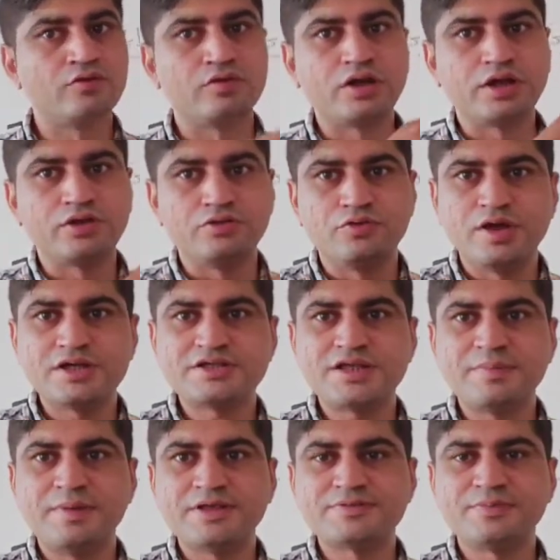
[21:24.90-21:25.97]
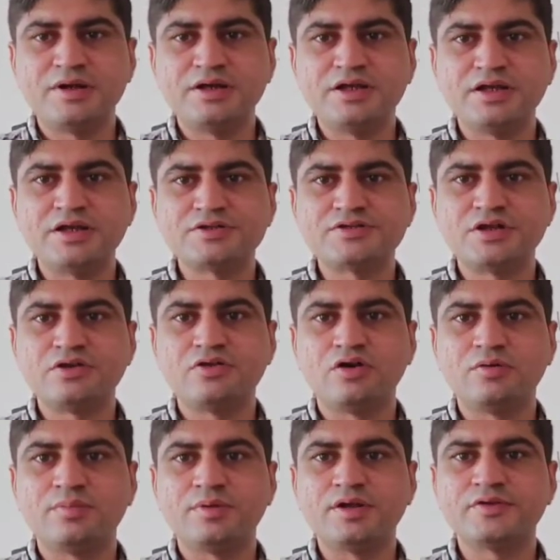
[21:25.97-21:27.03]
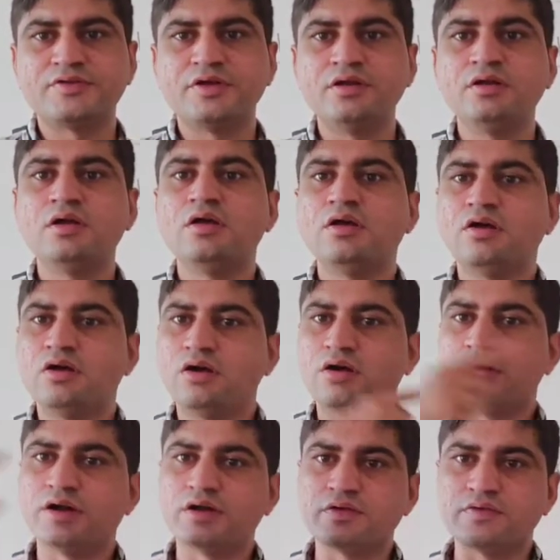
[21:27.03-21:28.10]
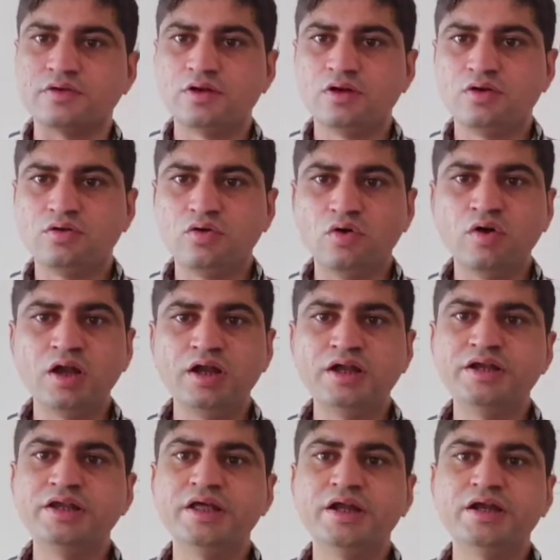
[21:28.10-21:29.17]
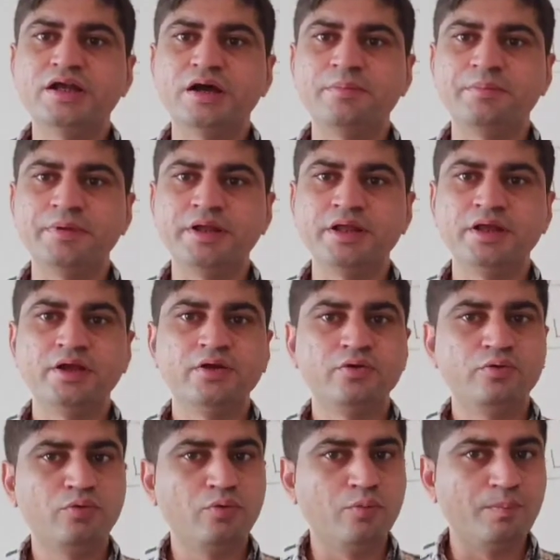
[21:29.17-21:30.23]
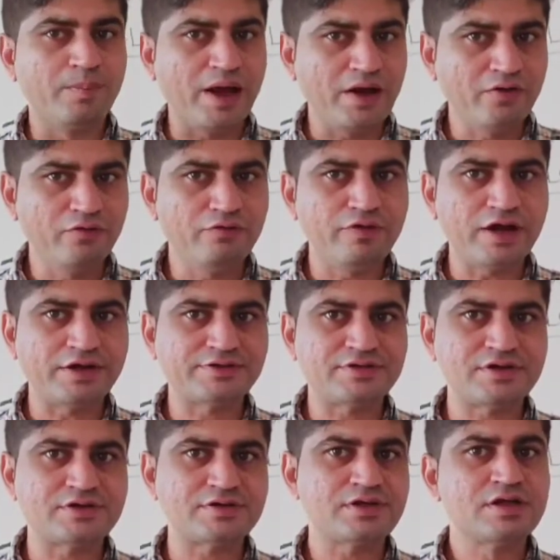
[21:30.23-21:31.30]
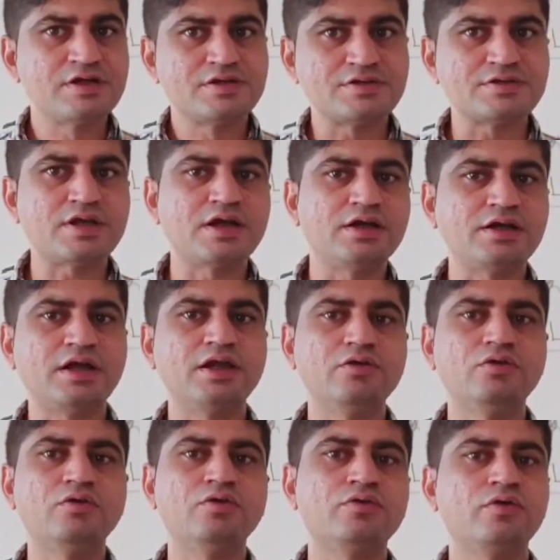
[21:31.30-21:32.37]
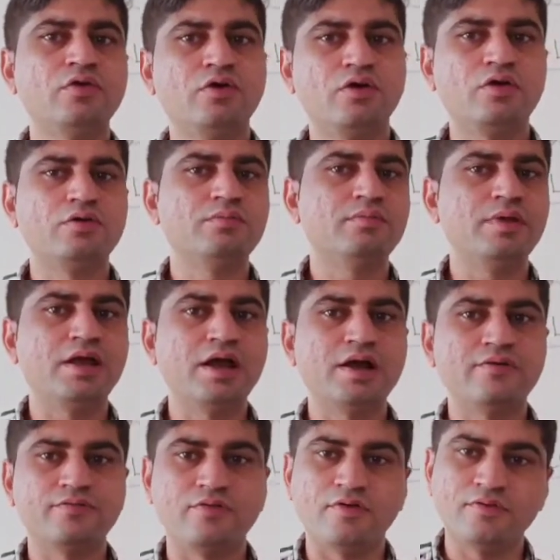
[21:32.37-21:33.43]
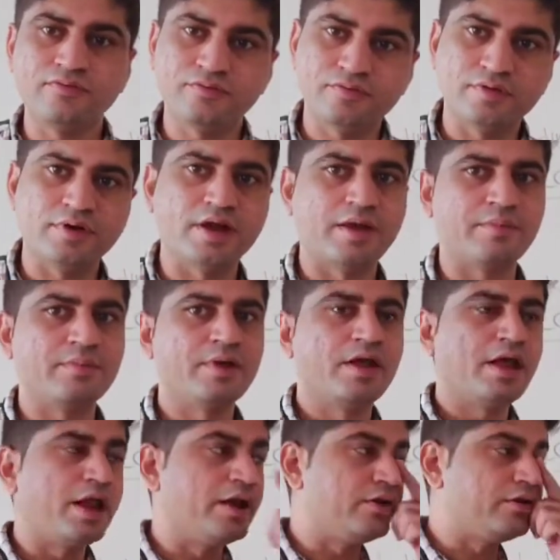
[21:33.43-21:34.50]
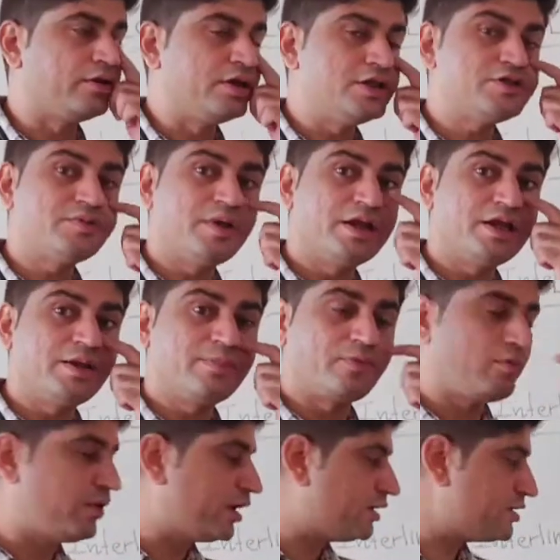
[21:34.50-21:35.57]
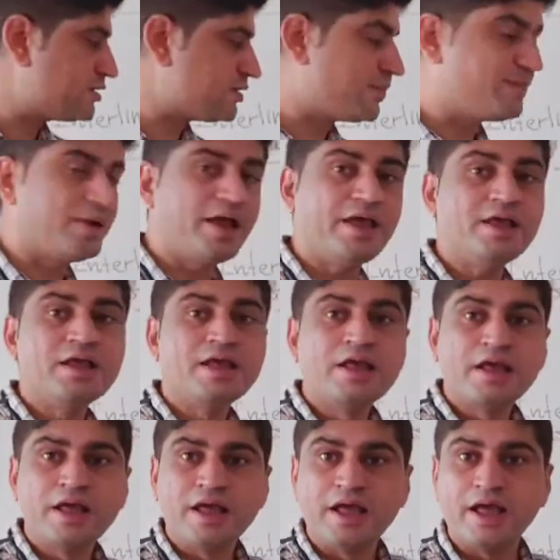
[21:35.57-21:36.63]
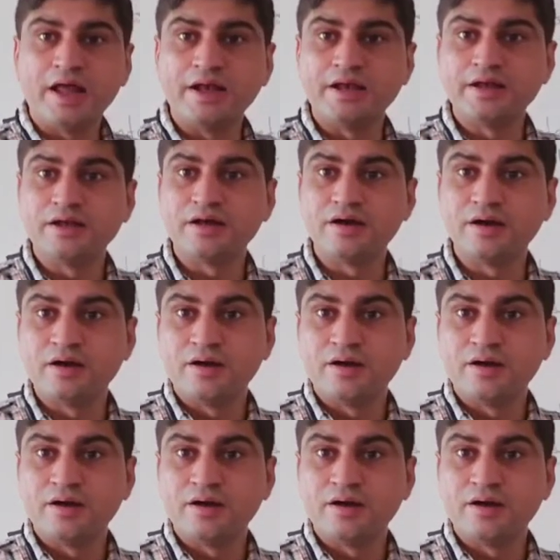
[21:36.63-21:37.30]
So that the USA-based multinational corporation orders local Indian company to manufacture certain goods on behalf of them. And this way they provide the supply, and